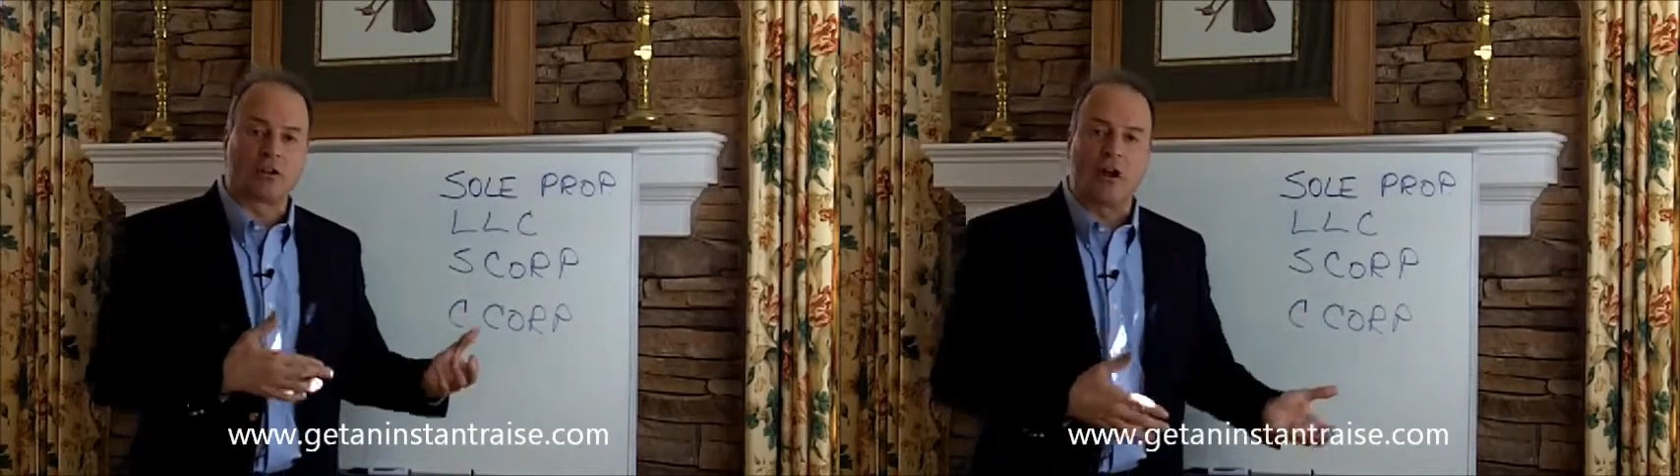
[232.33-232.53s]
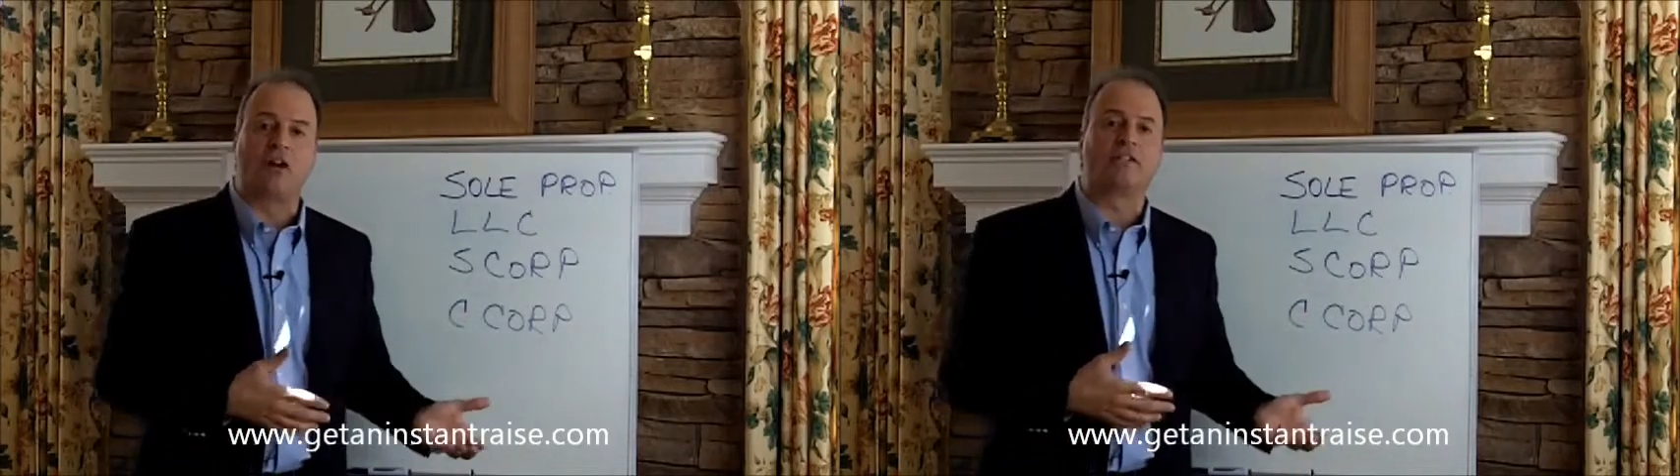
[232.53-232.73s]

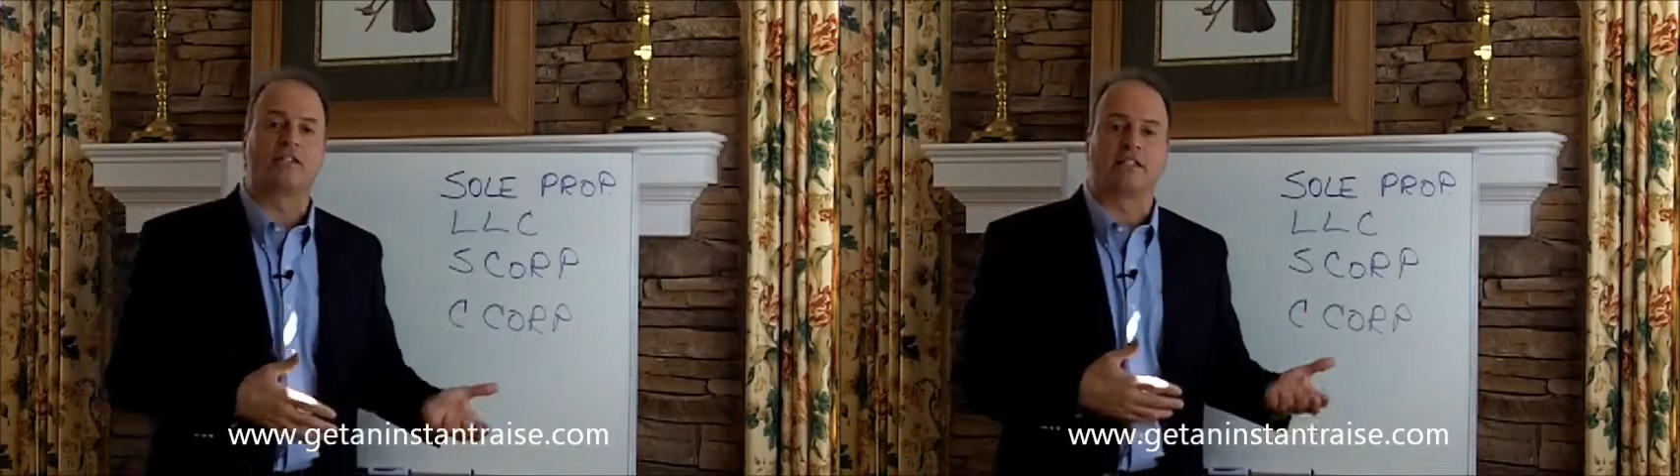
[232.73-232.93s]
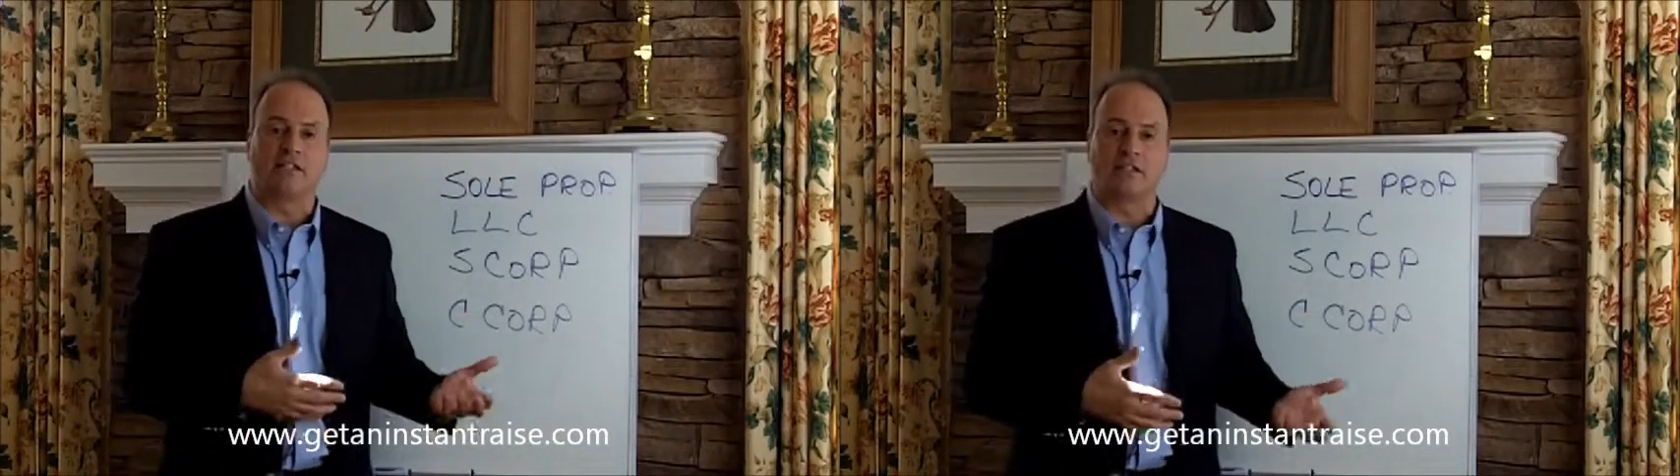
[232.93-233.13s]
loss
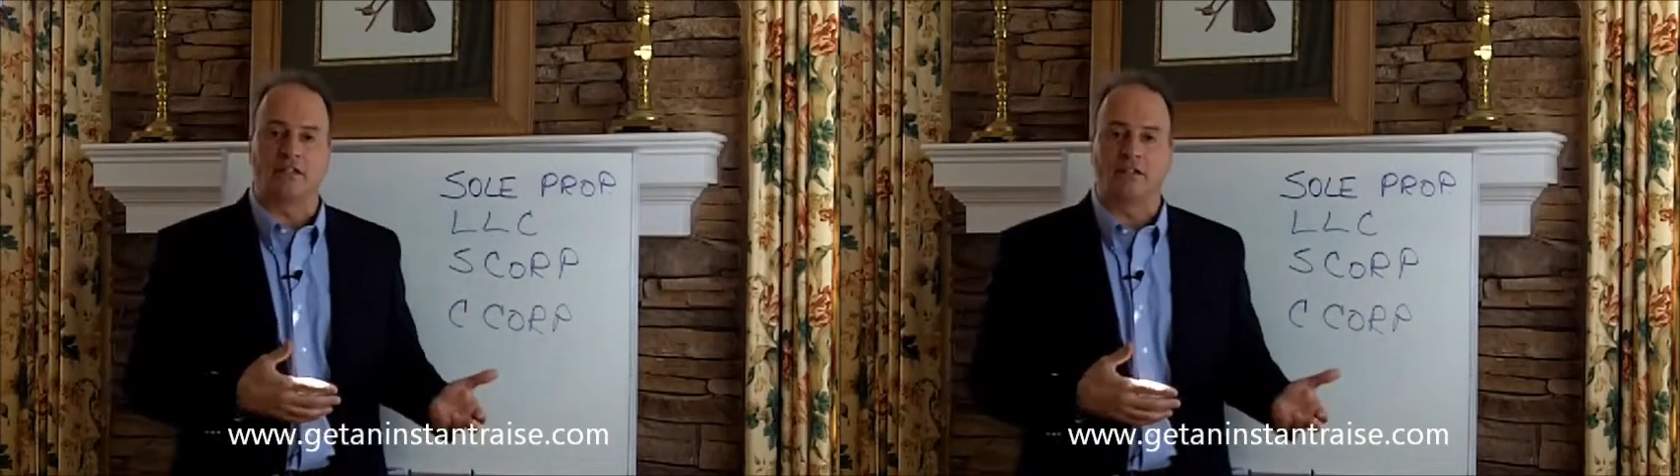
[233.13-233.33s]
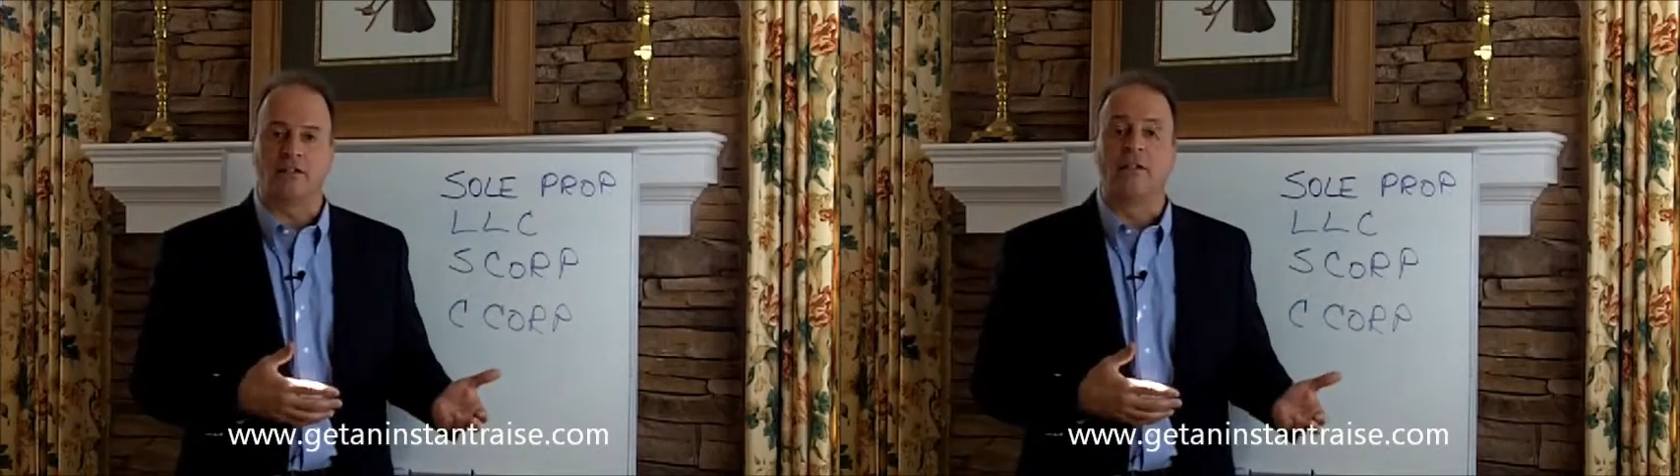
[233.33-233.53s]
at the end of
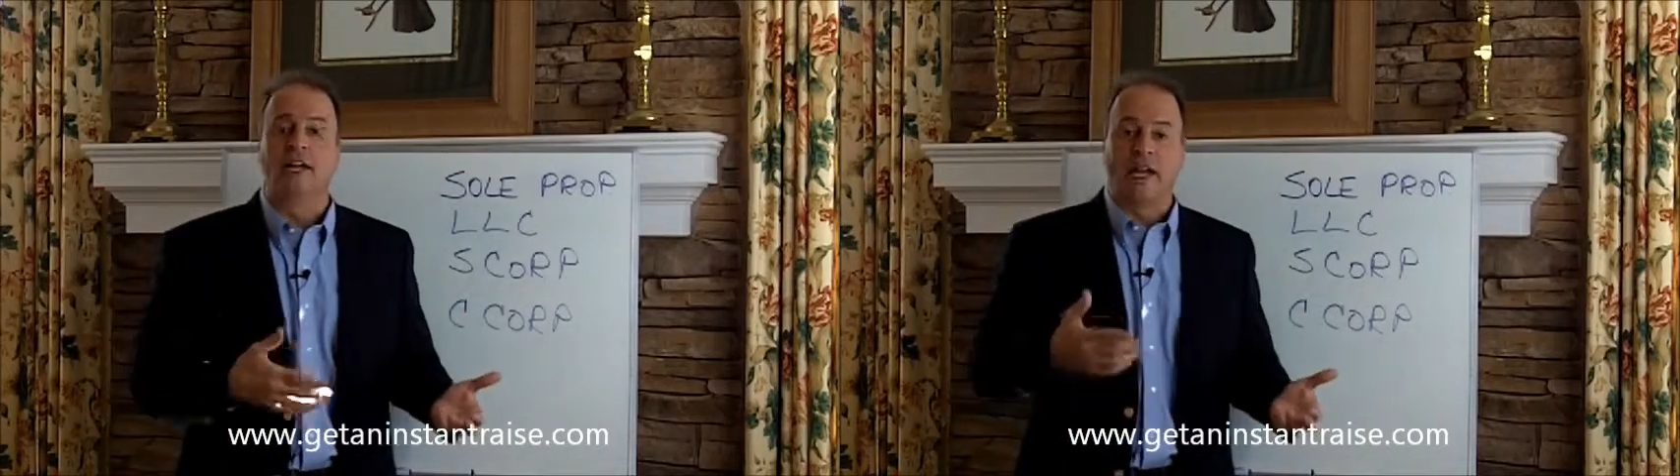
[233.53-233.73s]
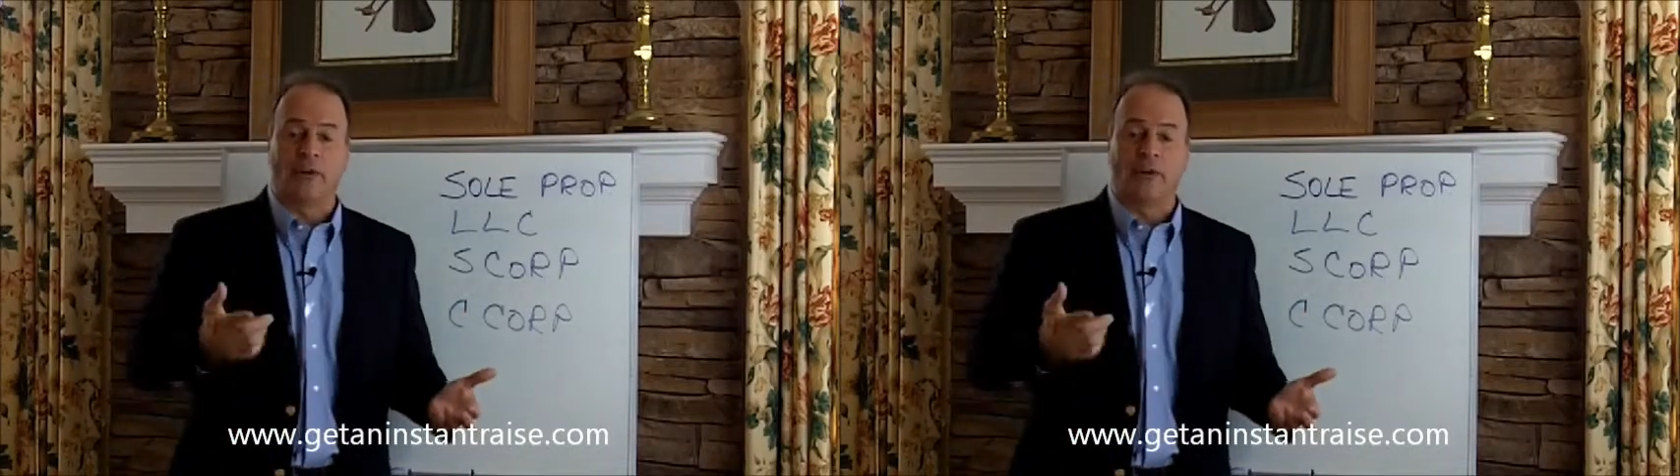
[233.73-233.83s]
the year,